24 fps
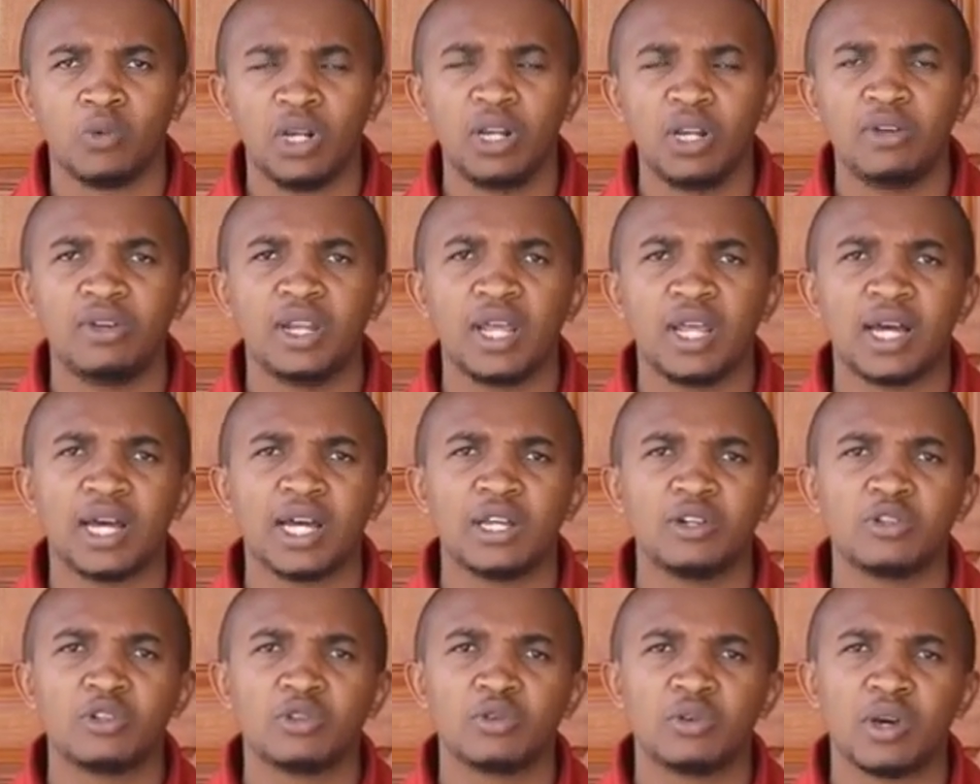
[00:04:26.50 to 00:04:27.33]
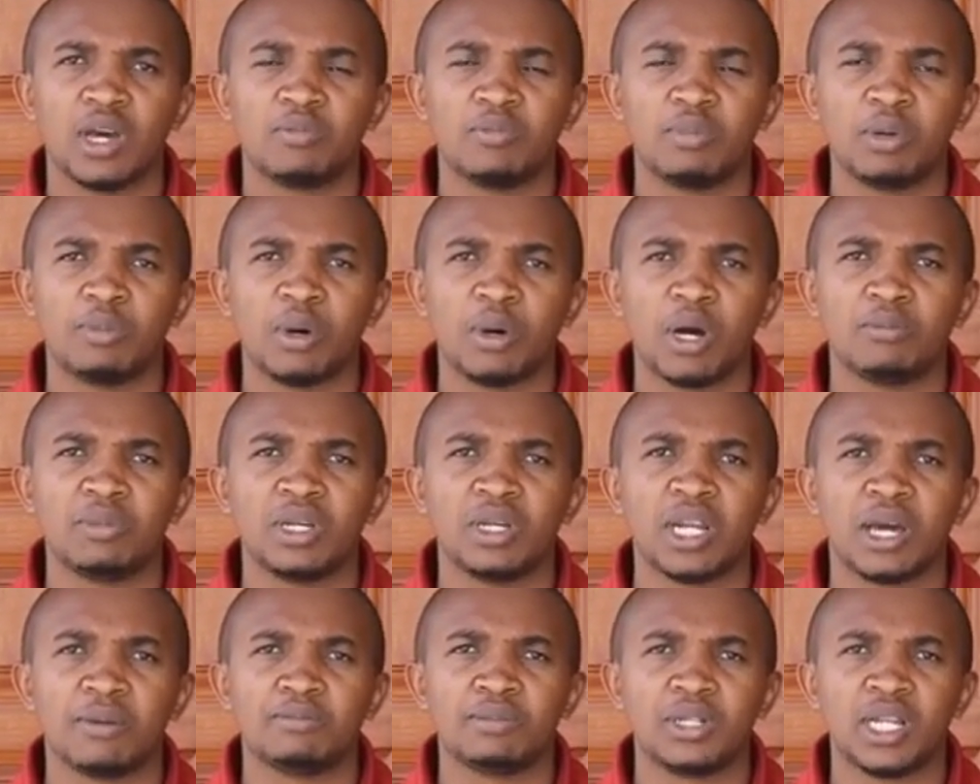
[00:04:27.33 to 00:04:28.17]
We live in a country where people
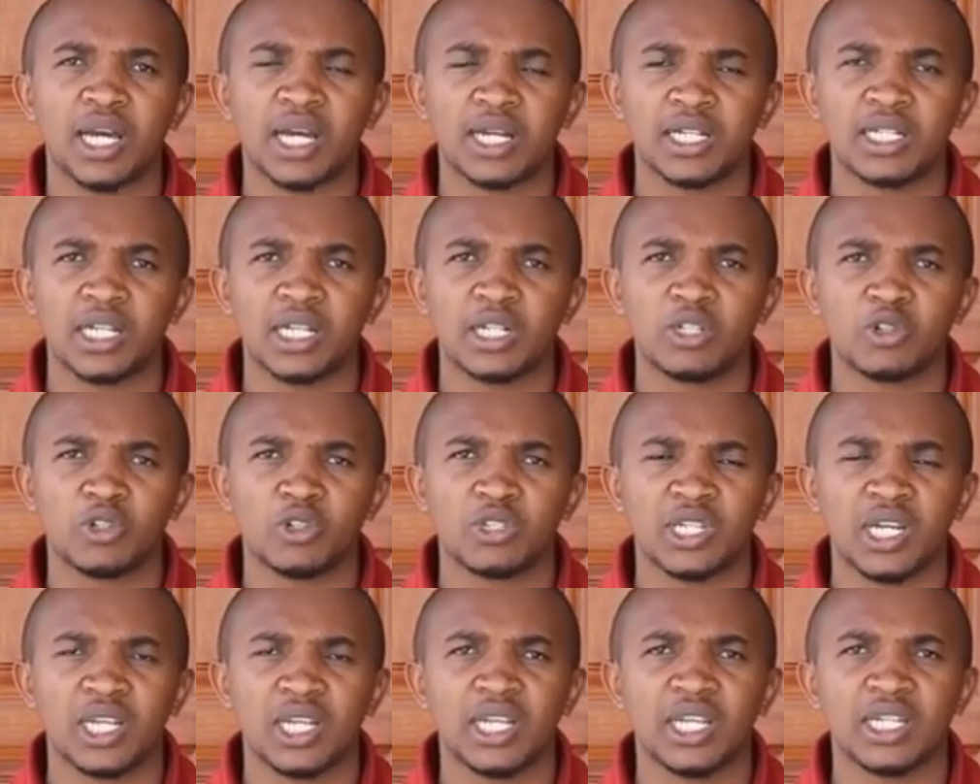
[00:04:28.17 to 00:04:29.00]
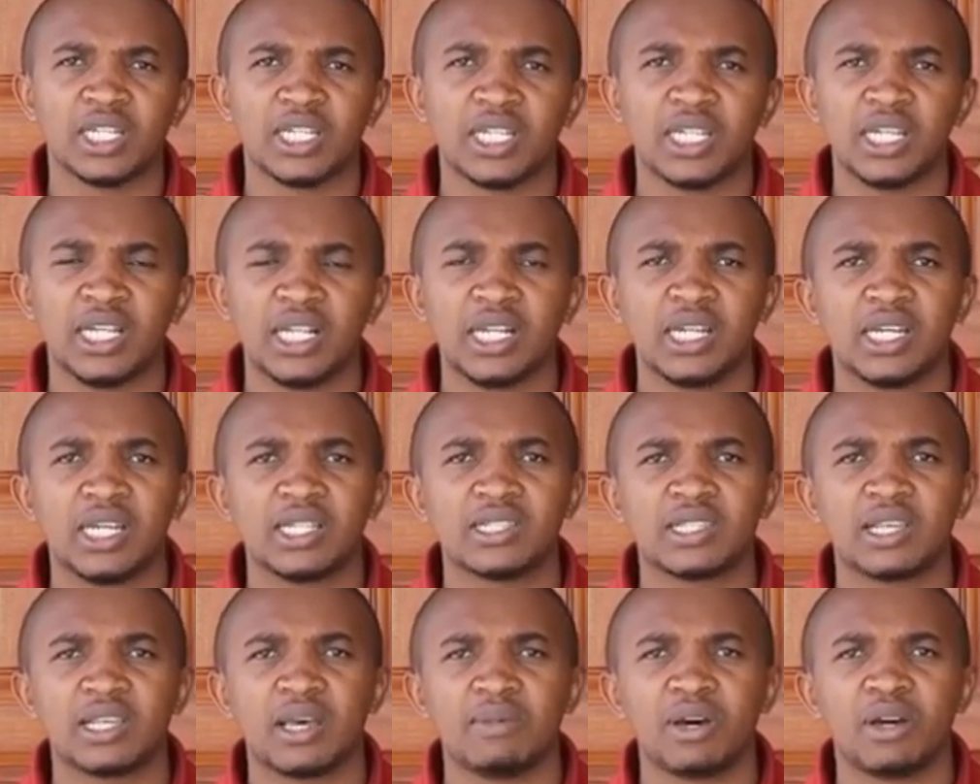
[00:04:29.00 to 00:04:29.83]
have been abducted, tortured, and killed,
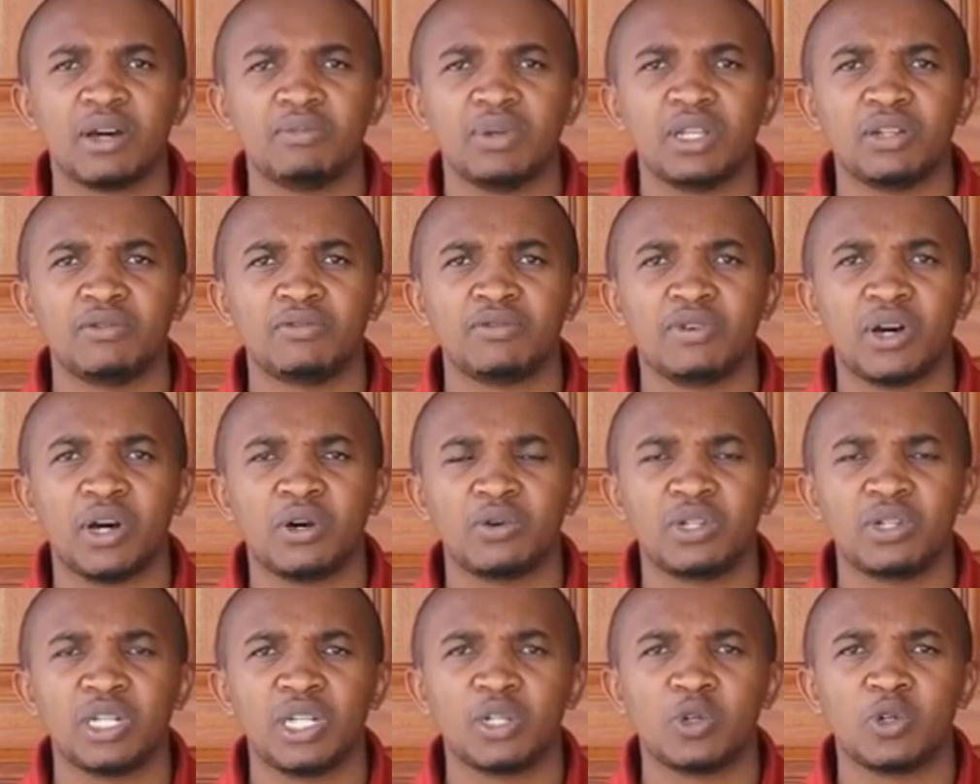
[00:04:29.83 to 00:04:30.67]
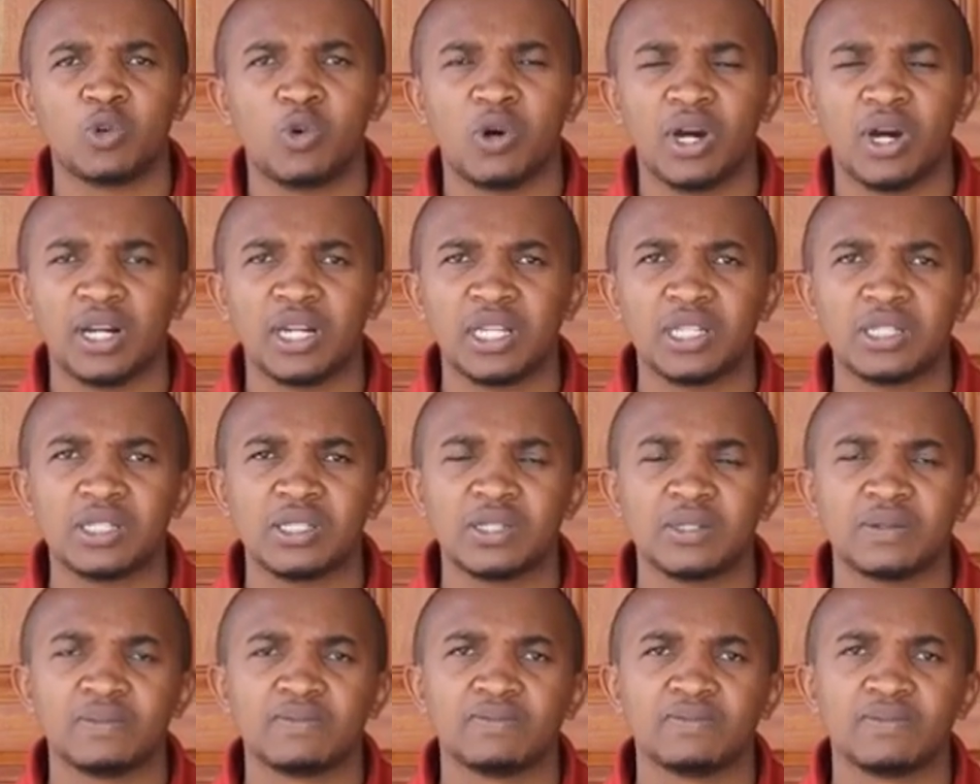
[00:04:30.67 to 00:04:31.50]
and some have been found in
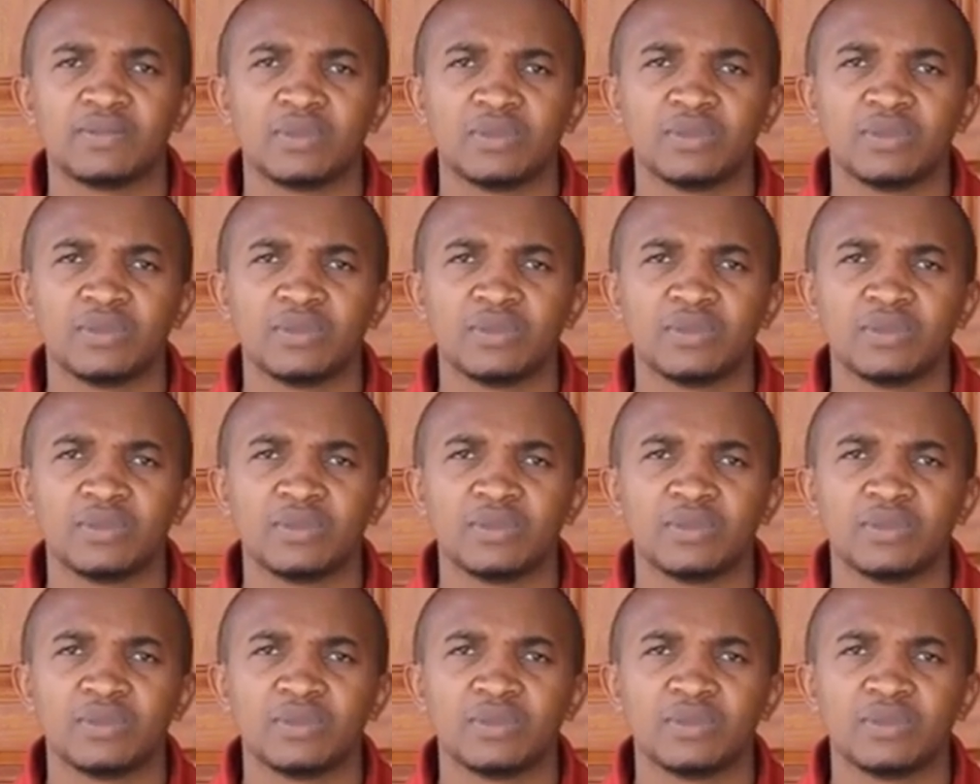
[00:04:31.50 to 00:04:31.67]
quarries.